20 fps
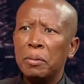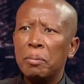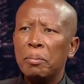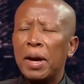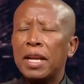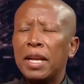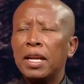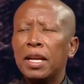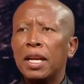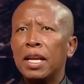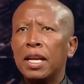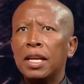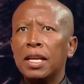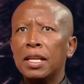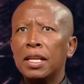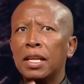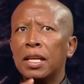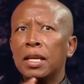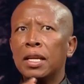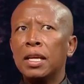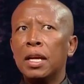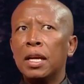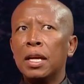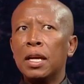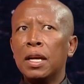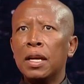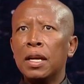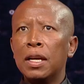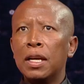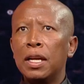But
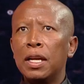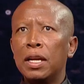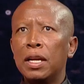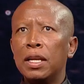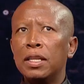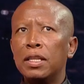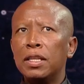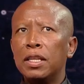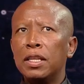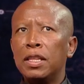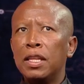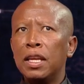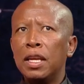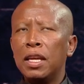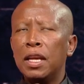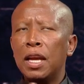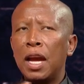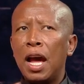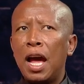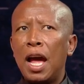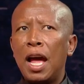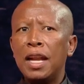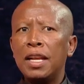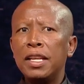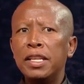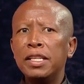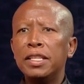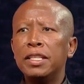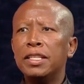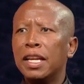there are
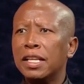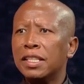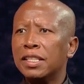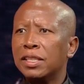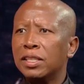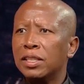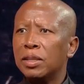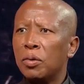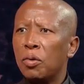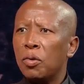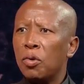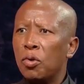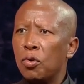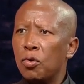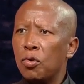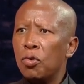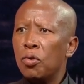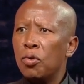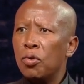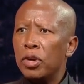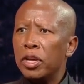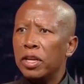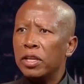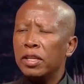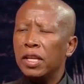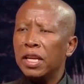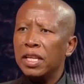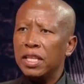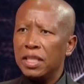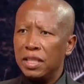leaders who
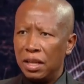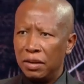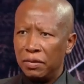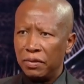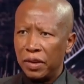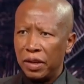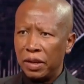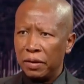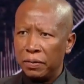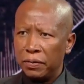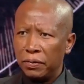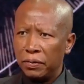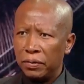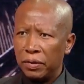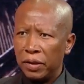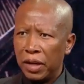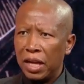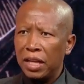in the EFF,